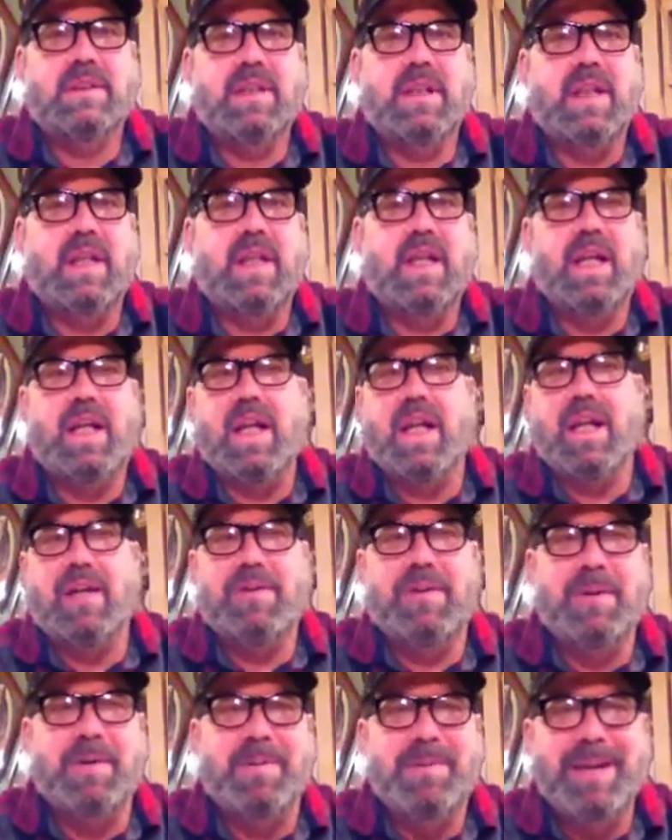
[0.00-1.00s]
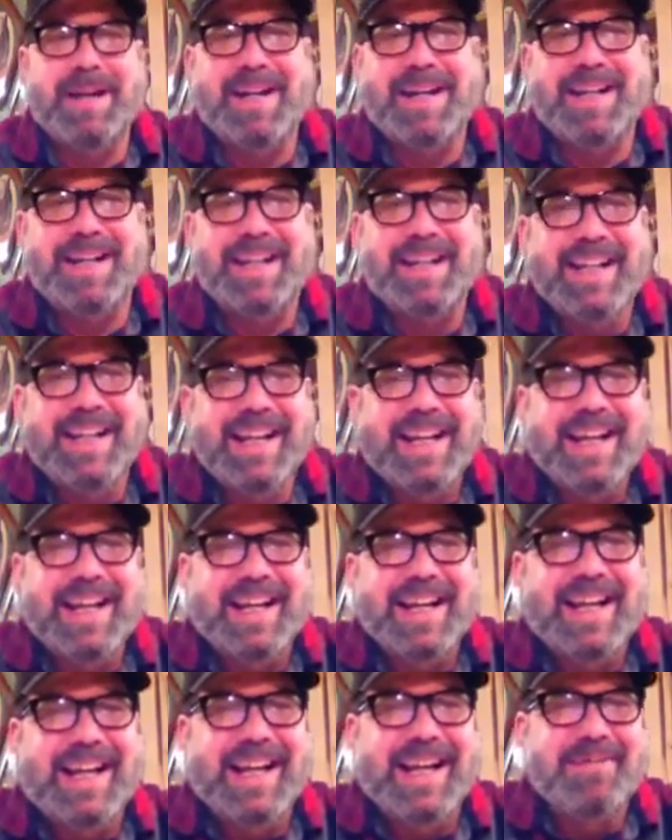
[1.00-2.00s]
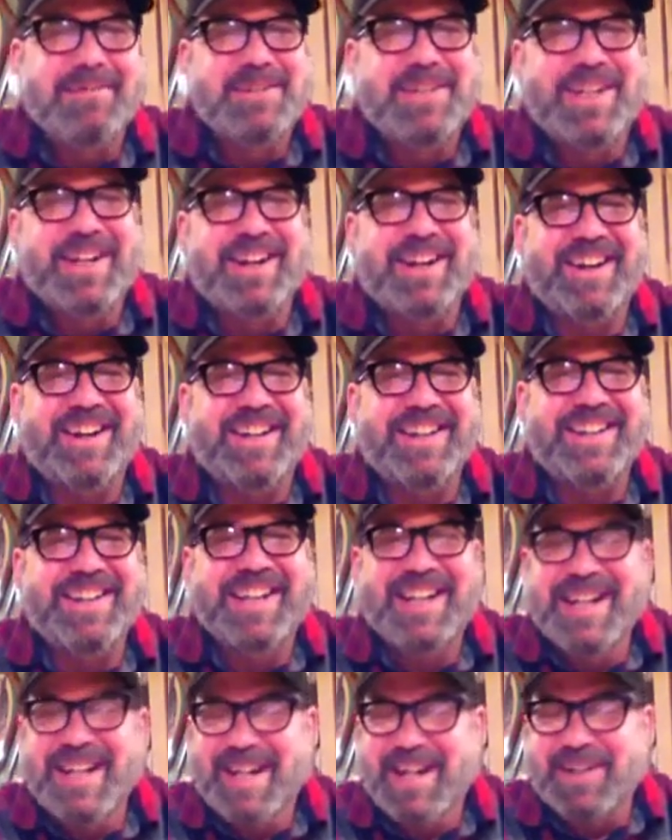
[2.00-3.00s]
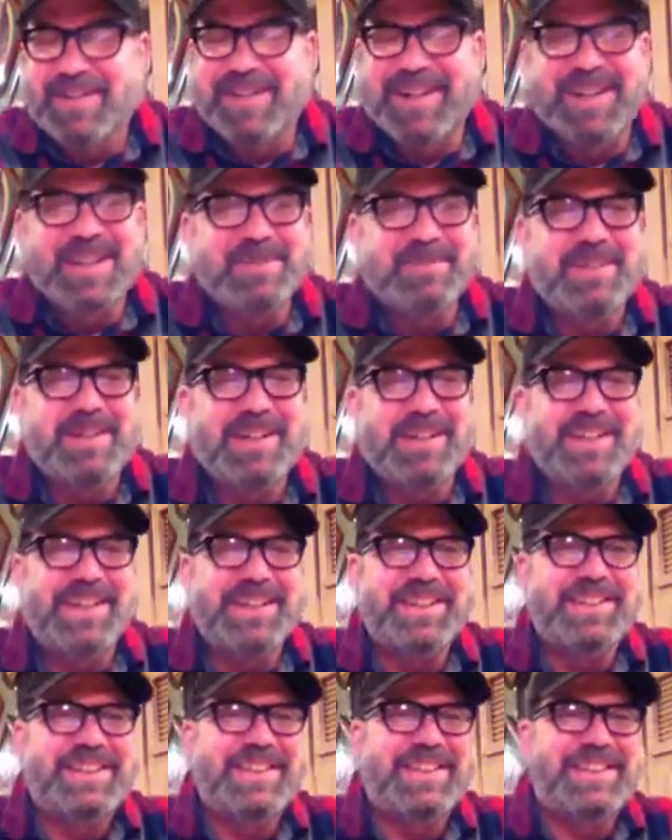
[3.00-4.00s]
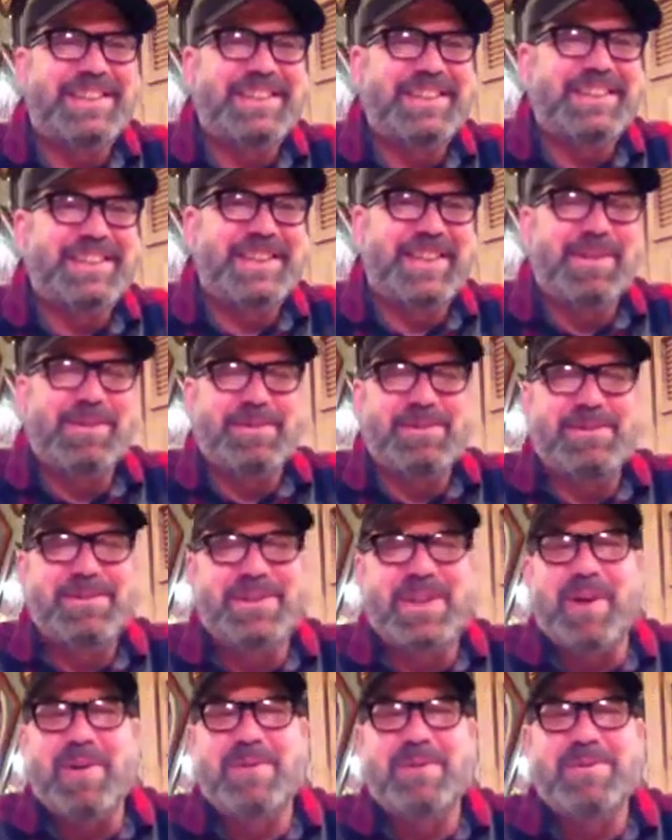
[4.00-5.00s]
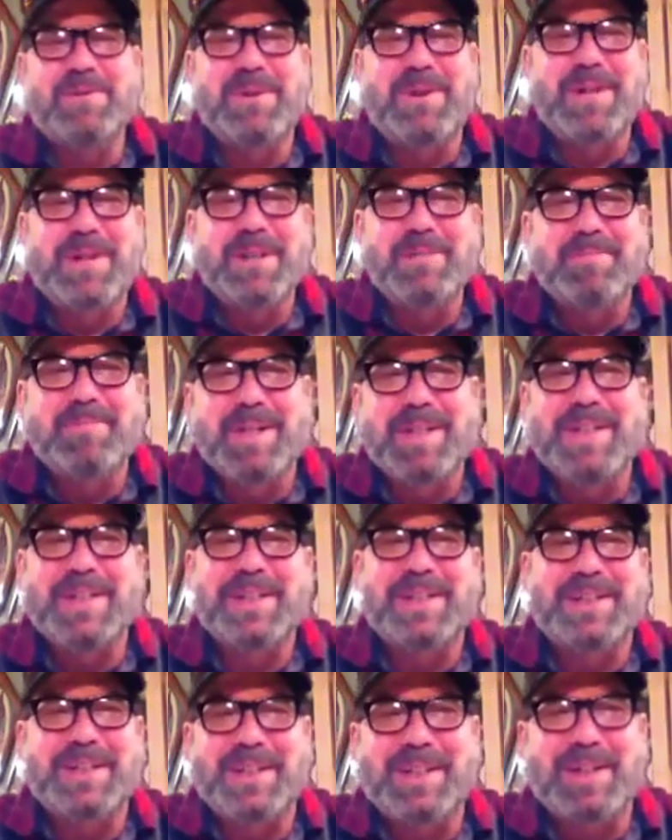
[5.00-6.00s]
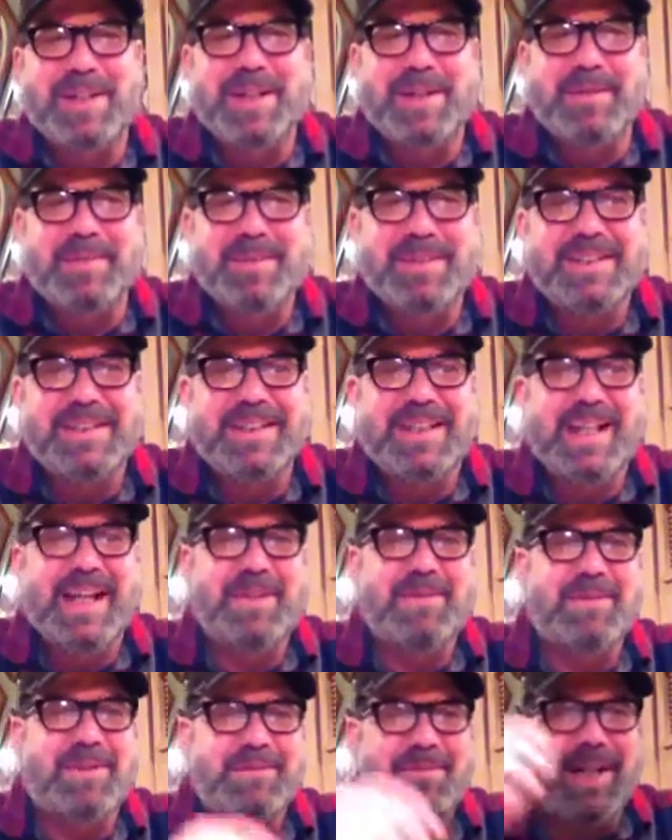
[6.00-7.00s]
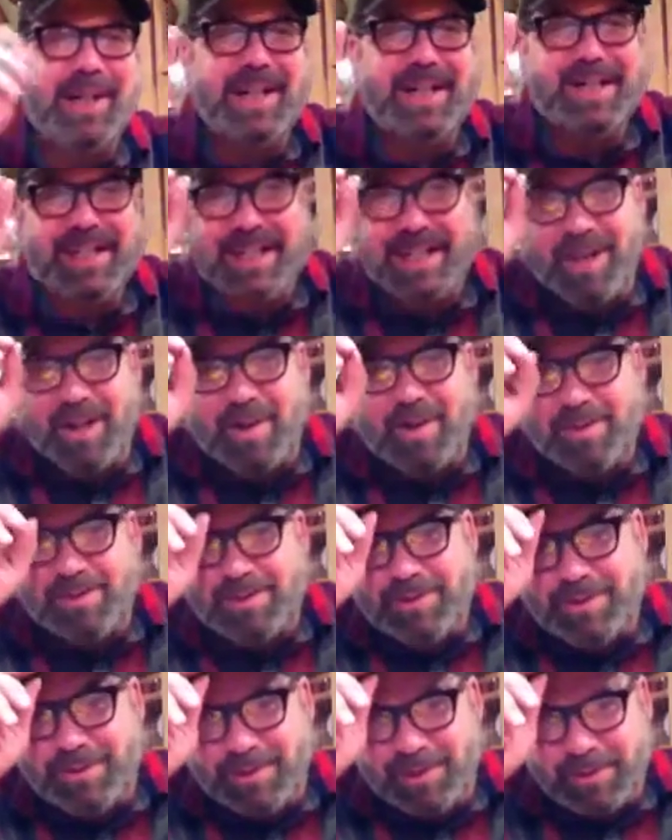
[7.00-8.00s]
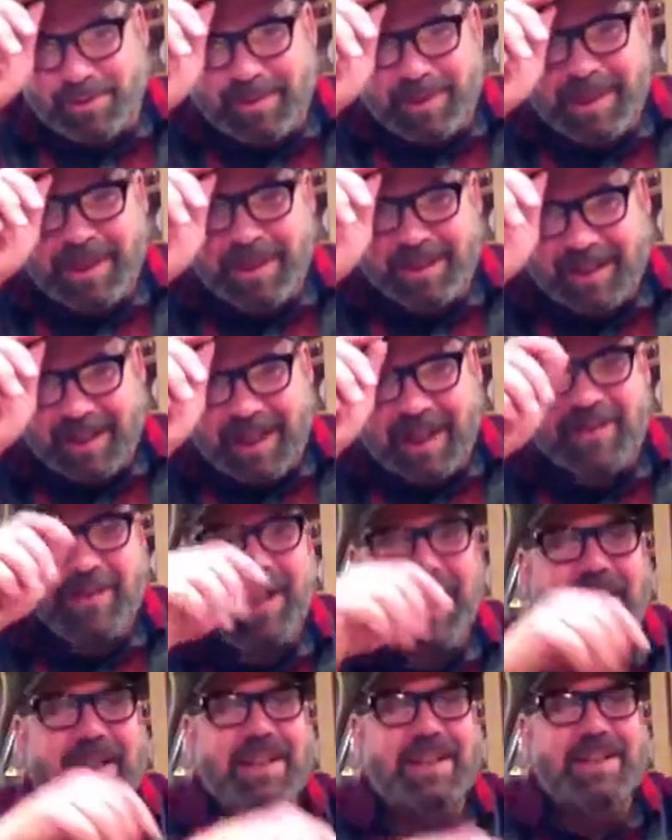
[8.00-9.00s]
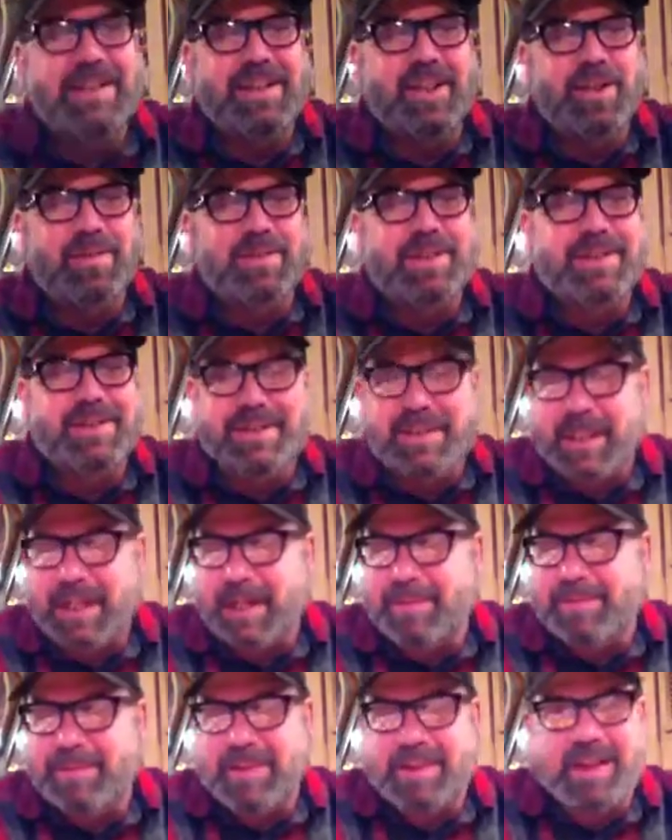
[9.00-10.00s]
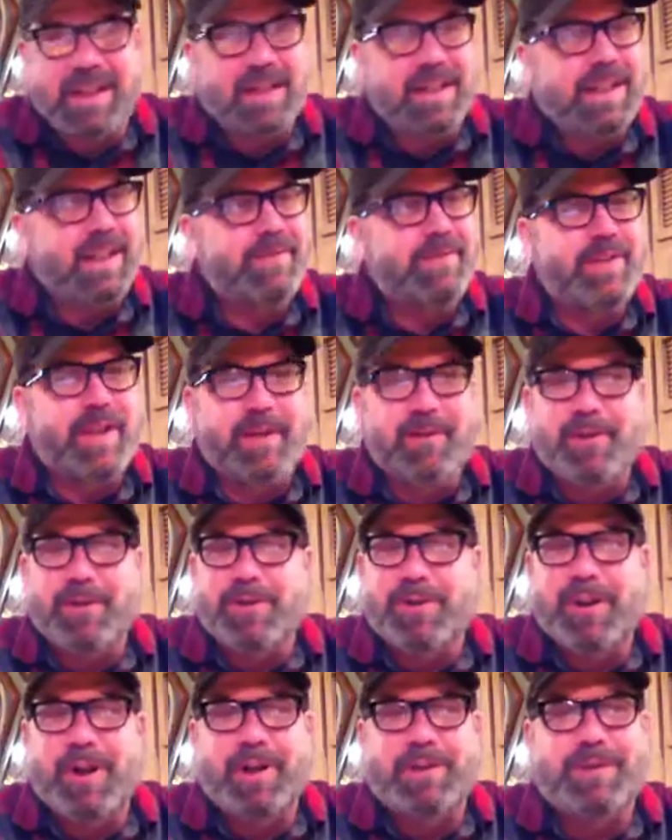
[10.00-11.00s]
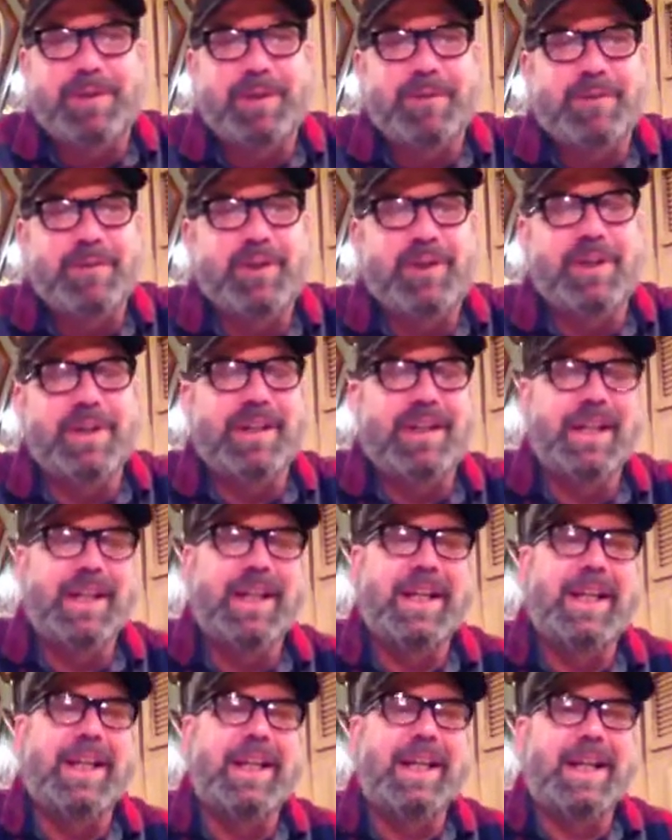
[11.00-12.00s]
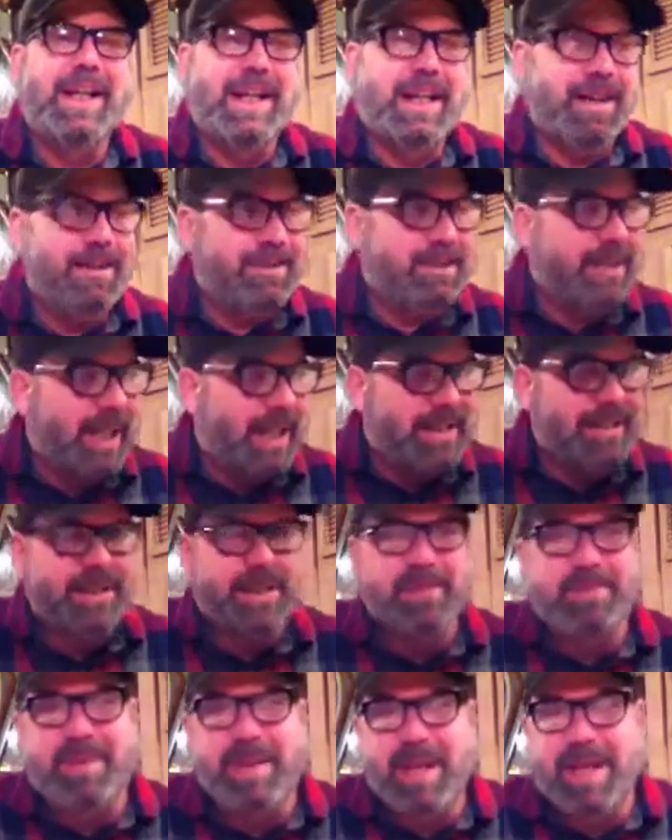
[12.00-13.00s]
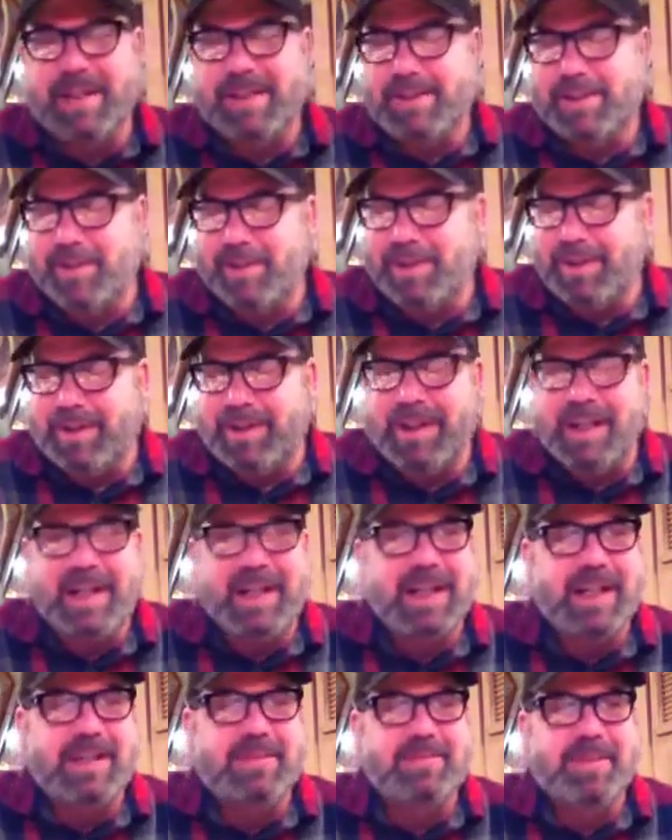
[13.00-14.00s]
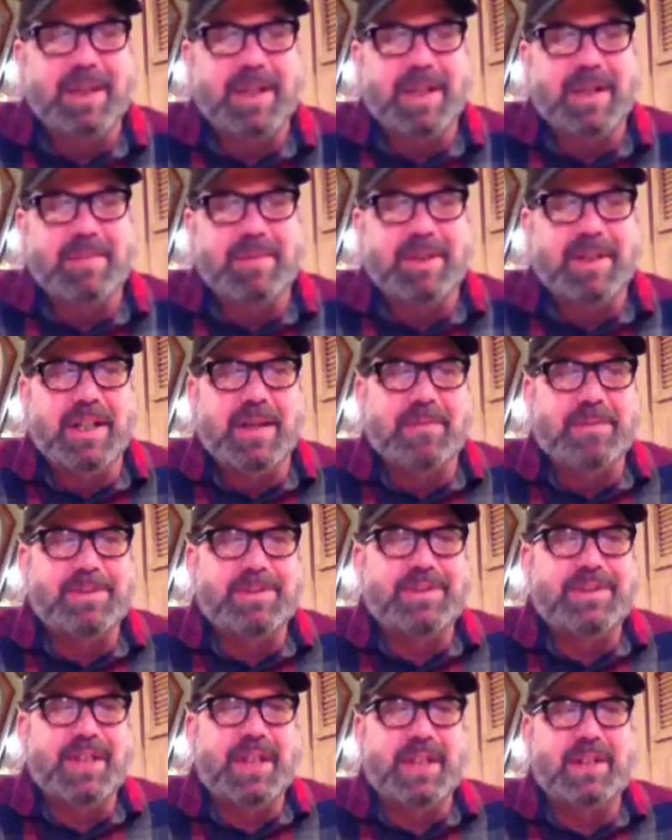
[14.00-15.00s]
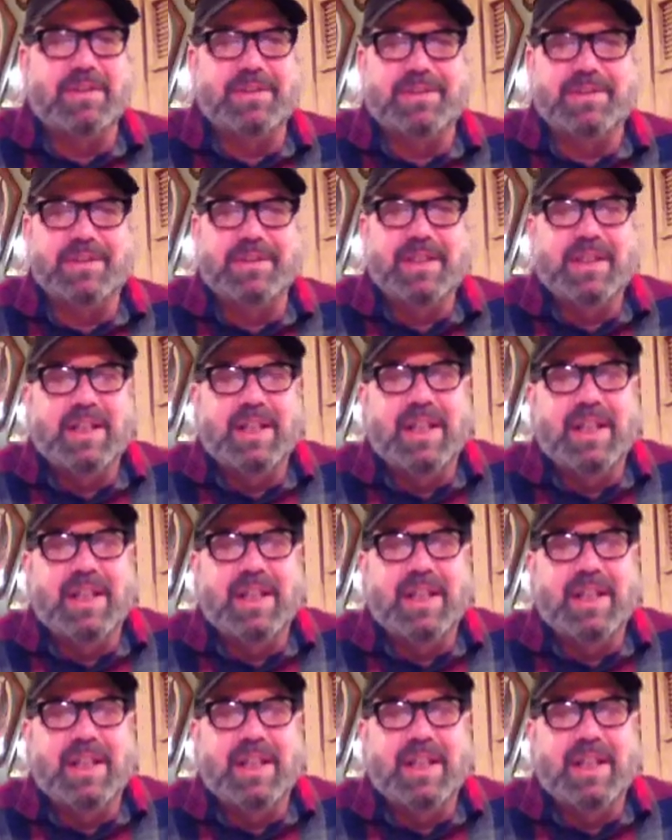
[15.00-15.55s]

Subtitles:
Hey everybody, I'm John. Welcome to another edition of the old Zoneone Beer Club. And today we're bringing you an old school beer that I've had numerous times here lately. I've never thought to review it. I was actually at a package store the other day and got to pick up a couple singles.